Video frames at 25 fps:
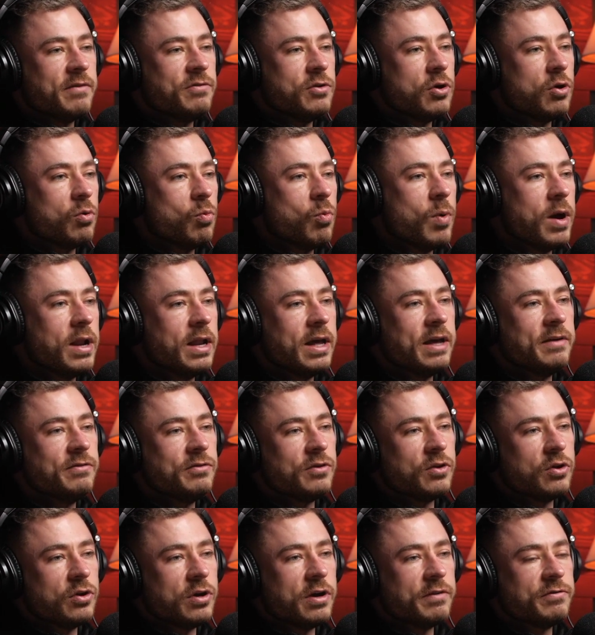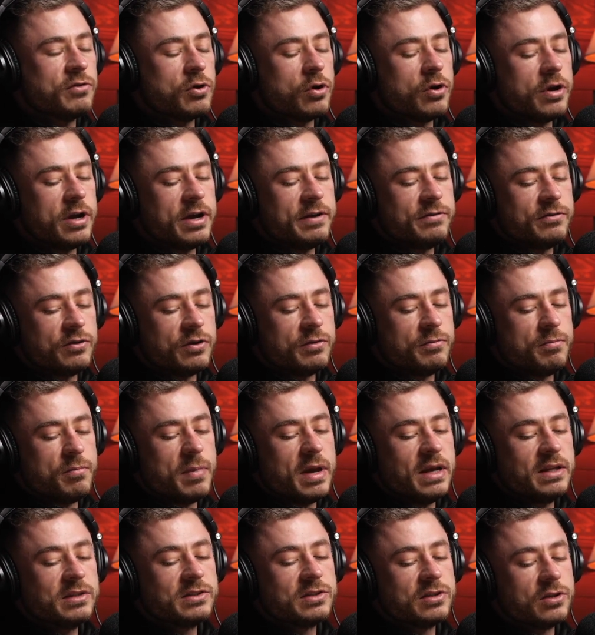If it
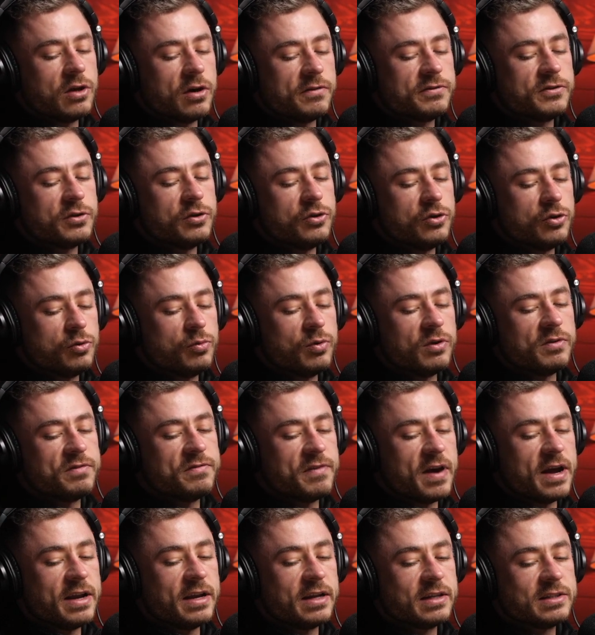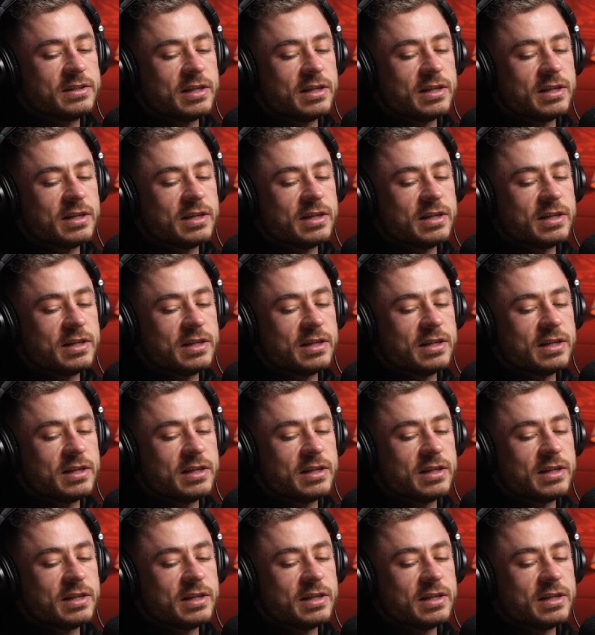means enough to you, we'll find it.